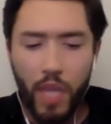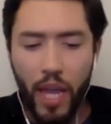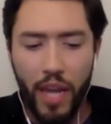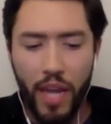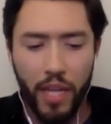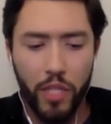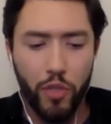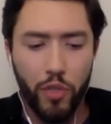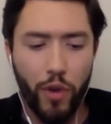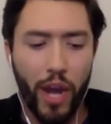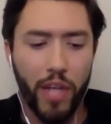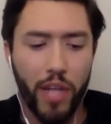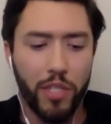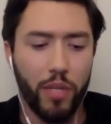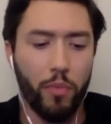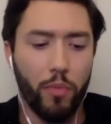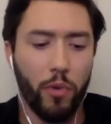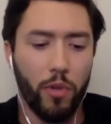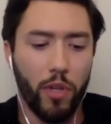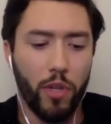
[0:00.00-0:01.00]
an
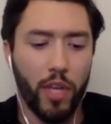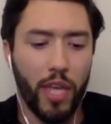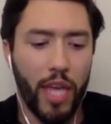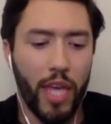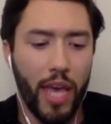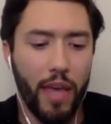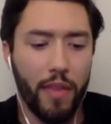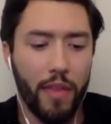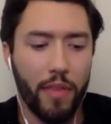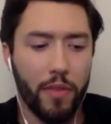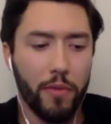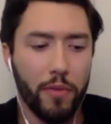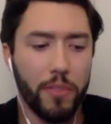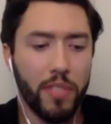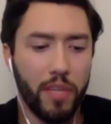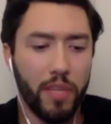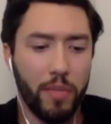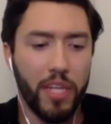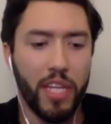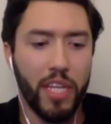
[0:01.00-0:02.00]
extraction, we're looking at those
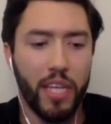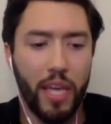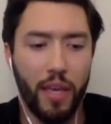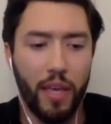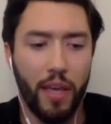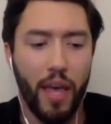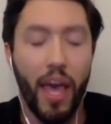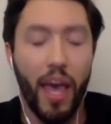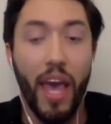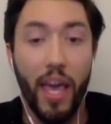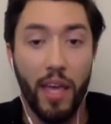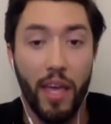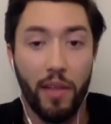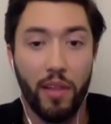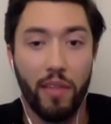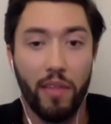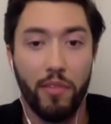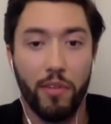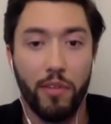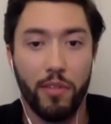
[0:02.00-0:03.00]
CBDA
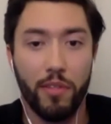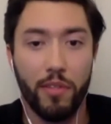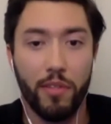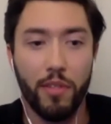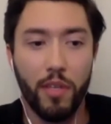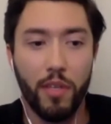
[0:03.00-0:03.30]
levels,